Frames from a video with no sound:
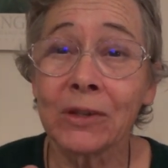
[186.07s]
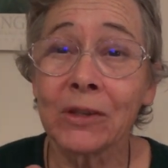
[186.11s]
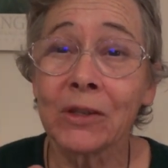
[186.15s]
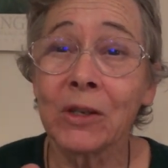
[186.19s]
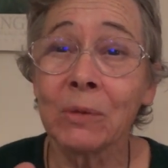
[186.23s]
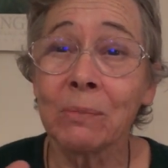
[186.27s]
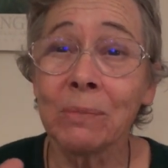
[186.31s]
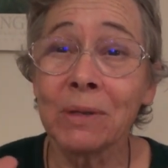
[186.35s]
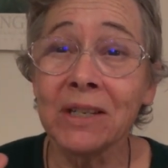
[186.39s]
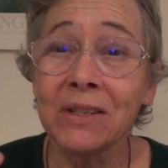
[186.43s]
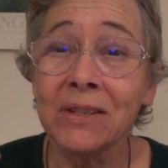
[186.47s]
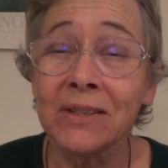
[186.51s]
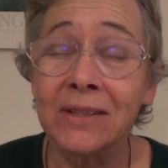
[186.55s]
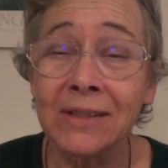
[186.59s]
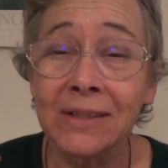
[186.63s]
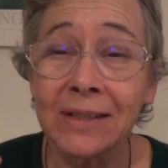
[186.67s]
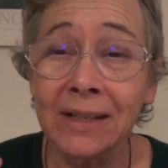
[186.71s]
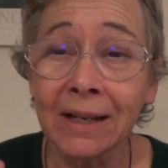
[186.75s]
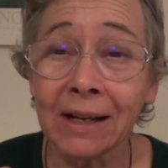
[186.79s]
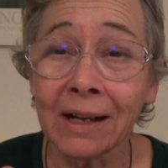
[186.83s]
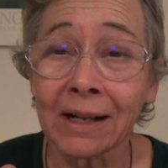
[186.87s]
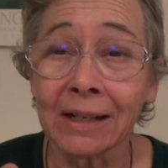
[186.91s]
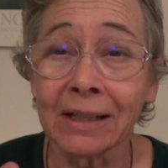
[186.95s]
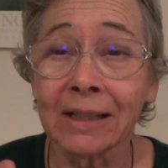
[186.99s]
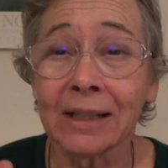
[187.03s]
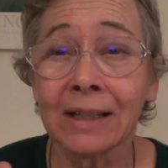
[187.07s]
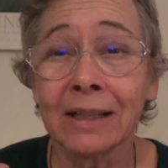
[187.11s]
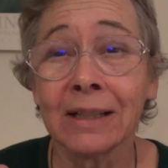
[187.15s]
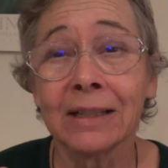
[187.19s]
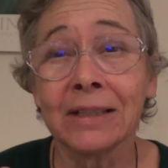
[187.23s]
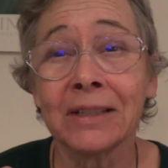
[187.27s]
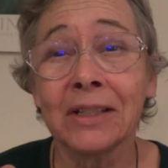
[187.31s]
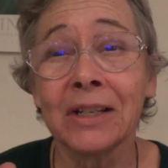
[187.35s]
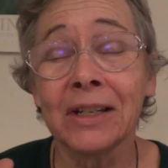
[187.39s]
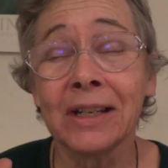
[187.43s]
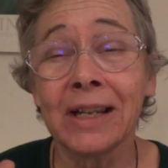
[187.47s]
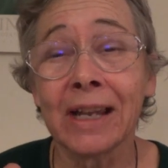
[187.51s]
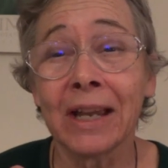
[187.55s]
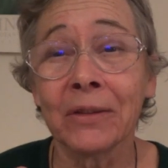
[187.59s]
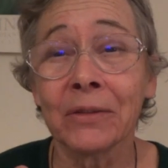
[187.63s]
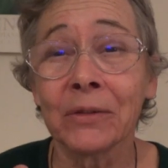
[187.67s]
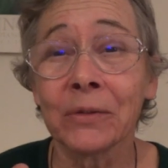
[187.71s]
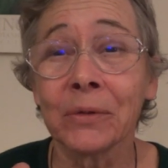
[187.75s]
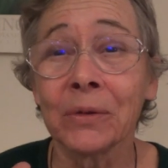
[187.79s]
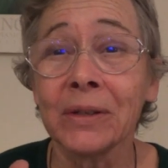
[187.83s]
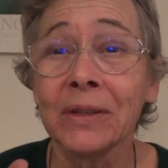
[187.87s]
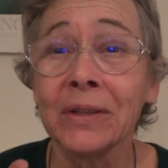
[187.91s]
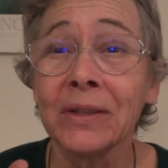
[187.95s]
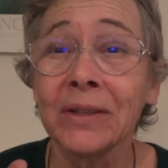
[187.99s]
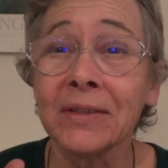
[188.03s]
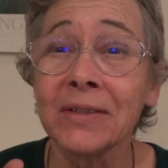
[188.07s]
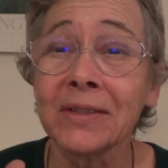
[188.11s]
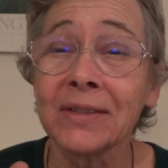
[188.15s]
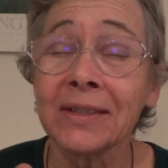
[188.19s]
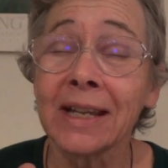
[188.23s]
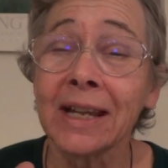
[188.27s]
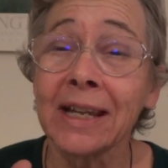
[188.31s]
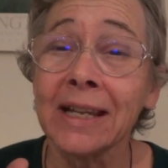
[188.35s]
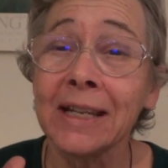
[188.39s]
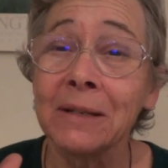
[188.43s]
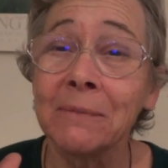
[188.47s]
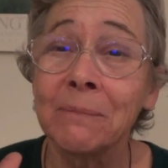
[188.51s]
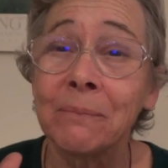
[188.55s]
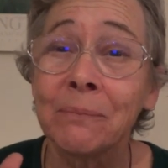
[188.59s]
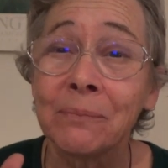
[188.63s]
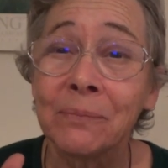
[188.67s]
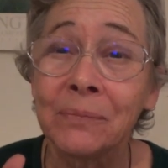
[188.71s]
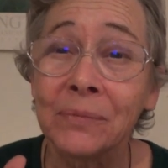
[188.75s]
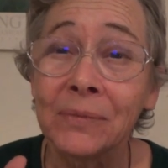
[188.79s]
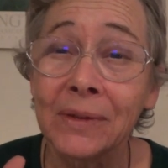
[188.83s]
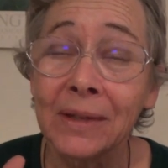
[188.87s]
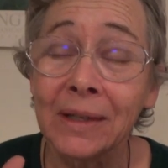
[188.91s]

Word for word: to be stuck together in the same